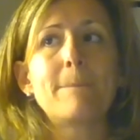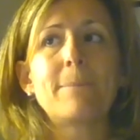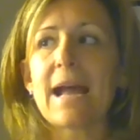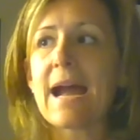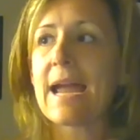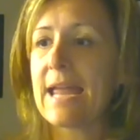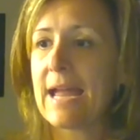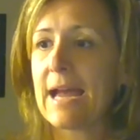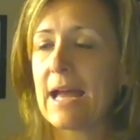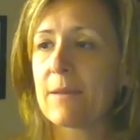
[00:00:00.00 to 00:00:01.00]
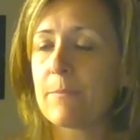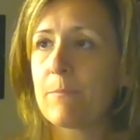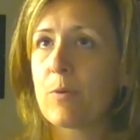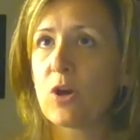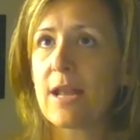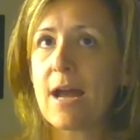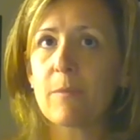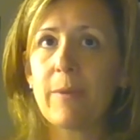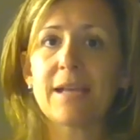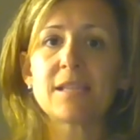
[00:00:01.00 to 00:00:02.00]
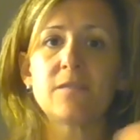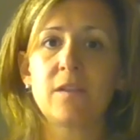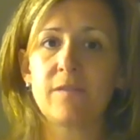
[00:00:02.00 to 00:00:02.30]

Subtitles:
But I had put out a passive